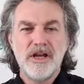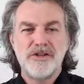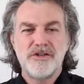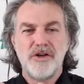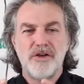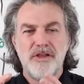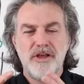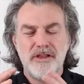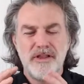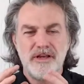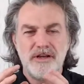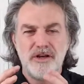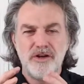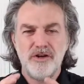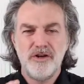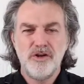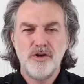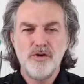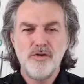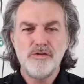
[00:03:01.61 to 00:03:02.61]
so that they can
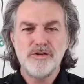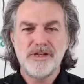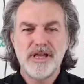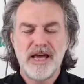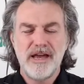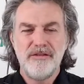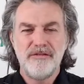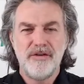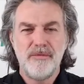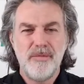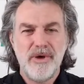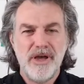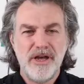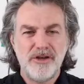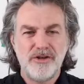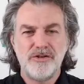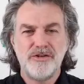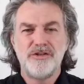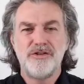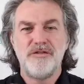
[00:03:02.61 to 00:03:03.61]
use that
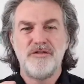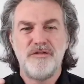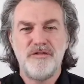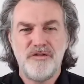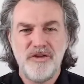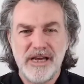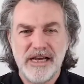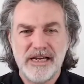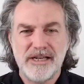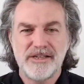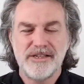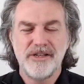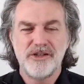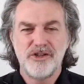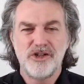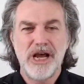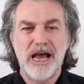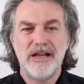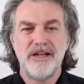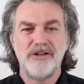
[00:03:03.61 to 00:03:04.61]
information to fix the
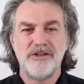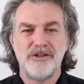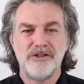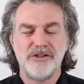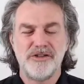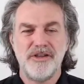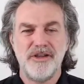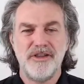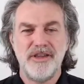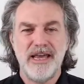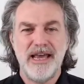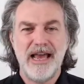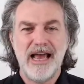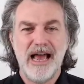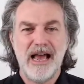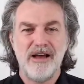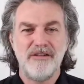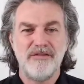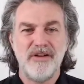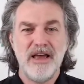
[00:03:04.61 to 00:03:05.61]
challenges that they
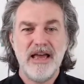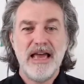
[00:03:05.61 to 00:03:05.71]
have